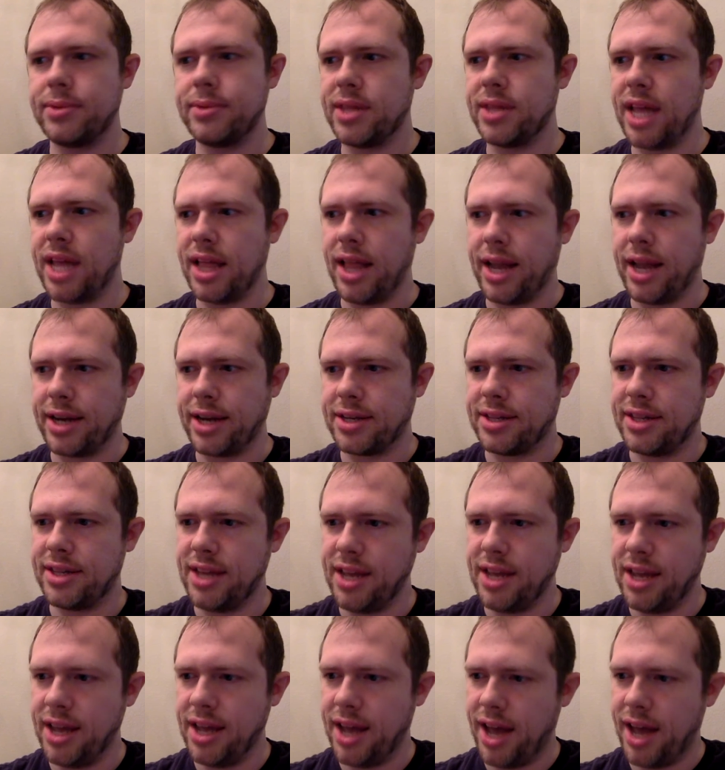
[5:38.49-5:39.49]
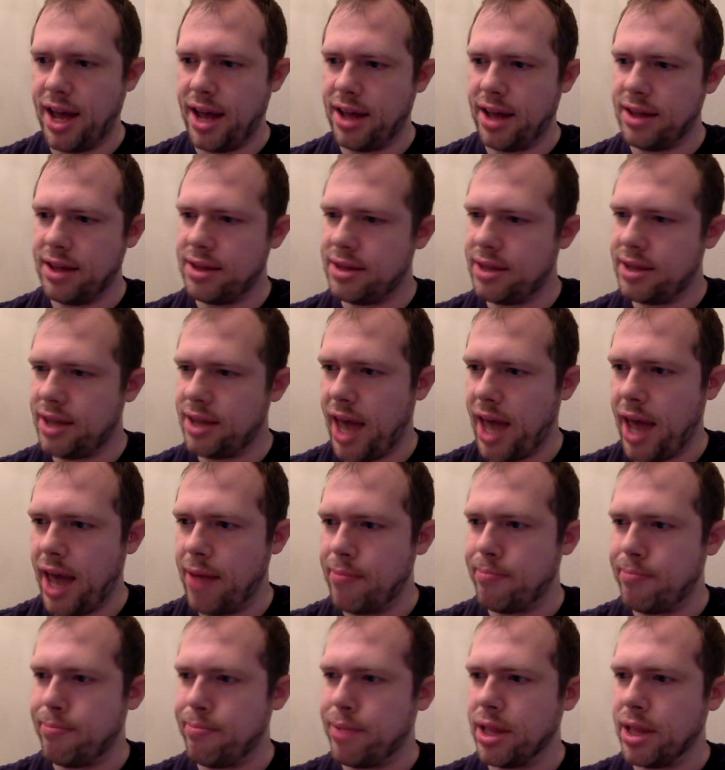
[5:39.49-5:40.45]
they liked the cape